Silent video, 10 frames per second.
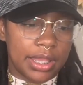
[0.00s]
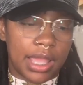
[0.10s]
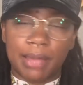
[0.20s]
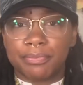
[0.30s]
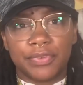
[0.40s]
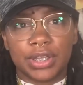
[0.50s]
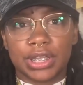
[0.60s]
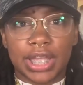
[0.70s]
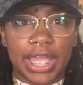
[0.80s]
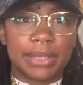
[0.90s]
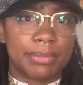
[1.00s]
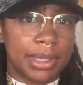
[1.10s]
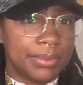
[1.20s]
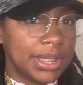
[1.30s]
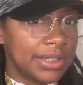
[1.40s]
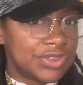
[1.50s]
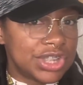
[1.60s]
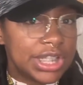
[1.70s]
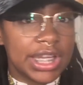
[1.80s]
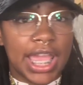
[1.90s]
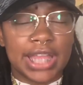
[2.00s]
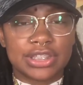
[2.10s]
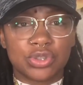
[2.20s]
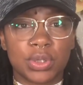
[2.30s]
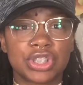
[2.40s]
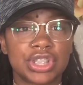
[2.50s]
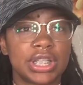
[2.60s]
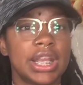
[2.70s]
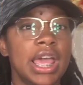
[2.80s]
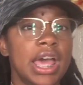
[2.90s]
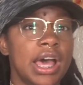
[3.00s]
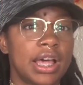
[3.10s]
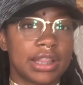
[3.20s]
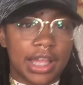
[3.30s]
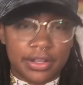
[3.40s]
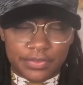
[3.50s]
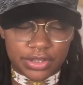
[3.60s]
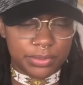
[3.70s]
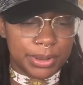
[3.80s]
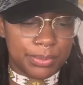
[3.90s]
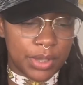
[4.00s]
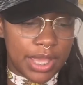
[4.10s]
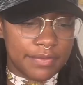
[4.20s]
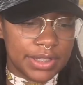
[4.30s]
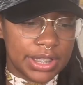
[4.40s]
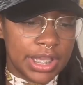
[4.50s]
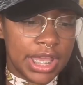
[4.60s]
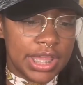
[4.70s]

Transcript: I'm feeling like maybe if she had this question, a lot of other people have it.